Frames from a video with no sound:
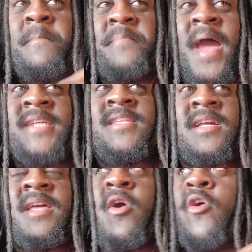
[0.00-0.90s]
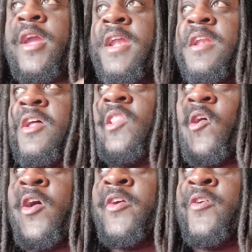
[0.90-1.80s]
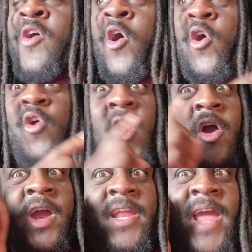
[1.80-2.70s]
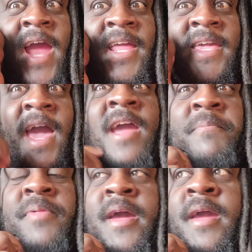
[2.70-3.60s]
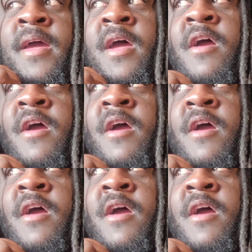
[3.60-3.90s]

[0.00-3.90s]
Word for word: basically on getting a lawyer who already had a game plan.